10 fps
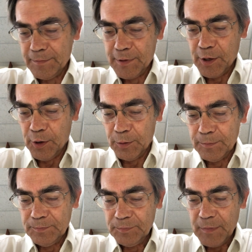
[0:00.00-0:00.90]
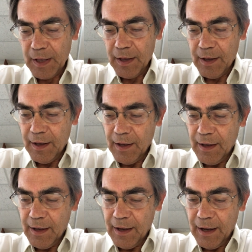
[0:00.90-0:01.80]
So.
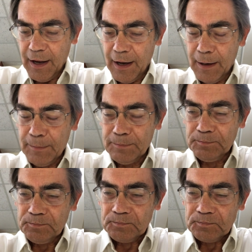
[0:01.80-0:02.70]
Um,